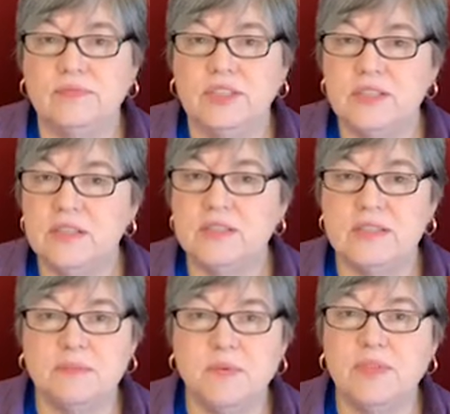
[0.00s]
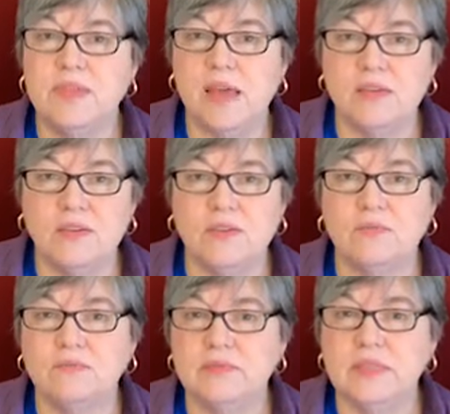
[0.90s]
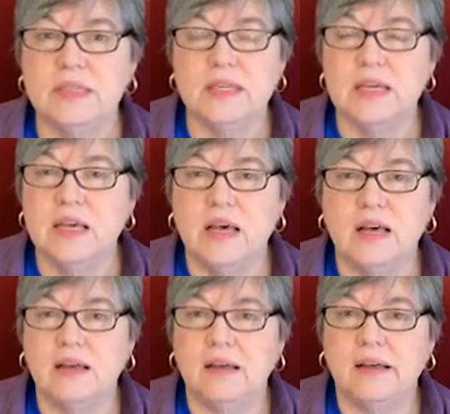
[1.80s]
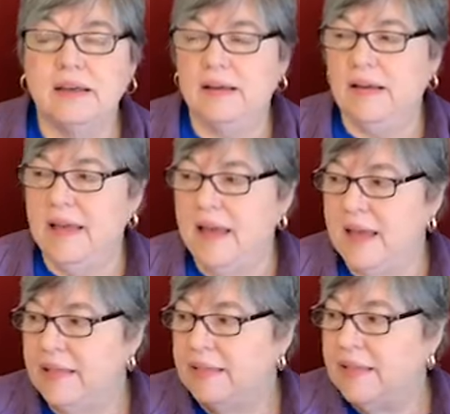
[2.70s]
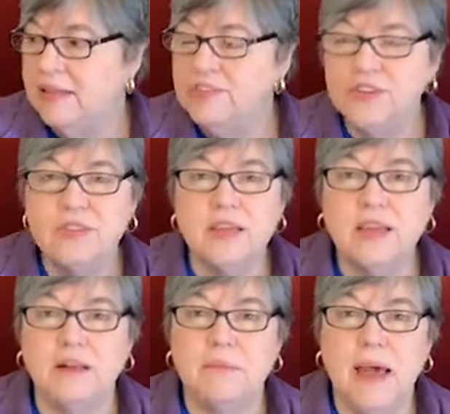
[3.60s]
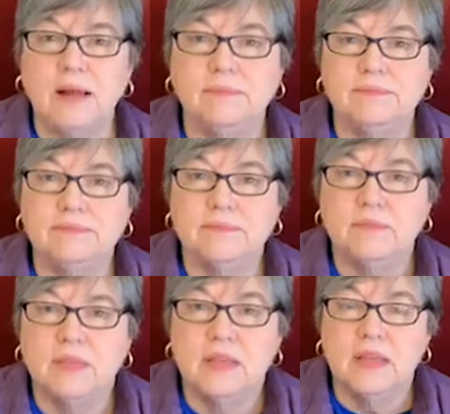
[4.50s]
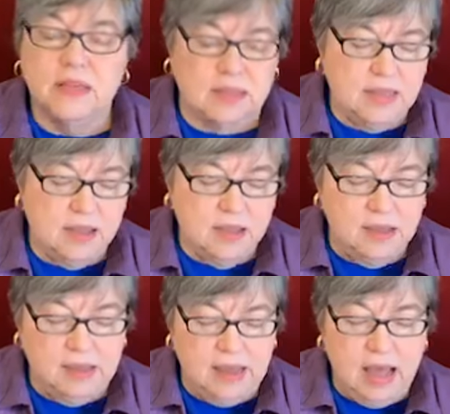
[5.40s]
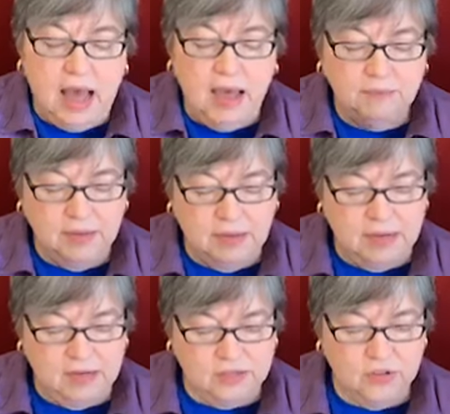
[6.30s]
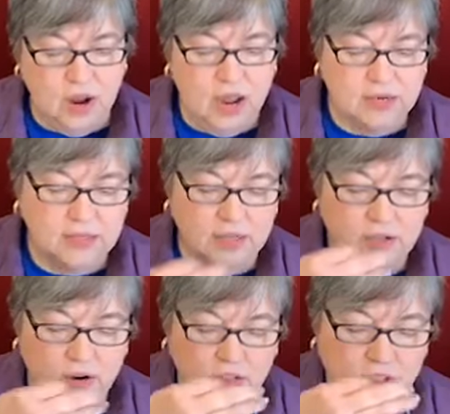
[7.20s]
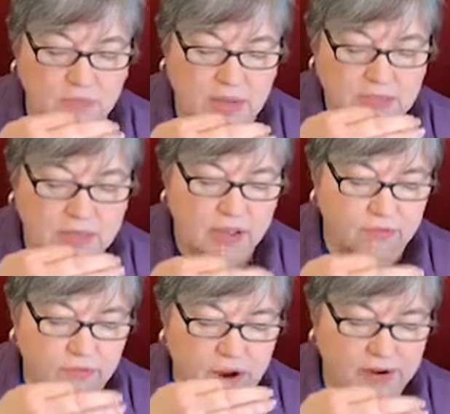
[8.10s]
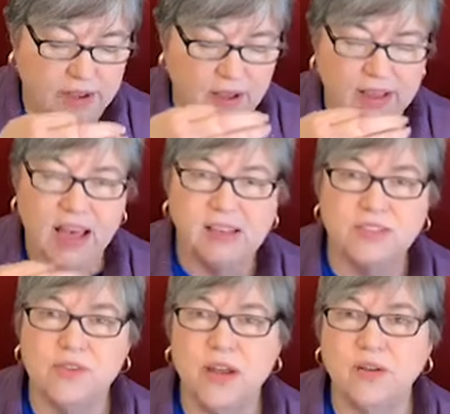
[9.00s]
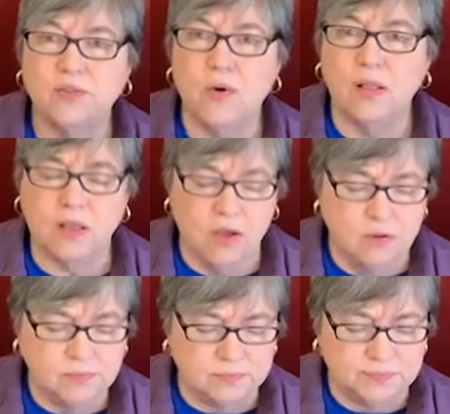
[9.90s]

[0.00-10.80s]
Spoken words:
Just a simple thank you. And that you're thinking about them. Now, I'm trying to nurture myself right now. I got strangled a while ago.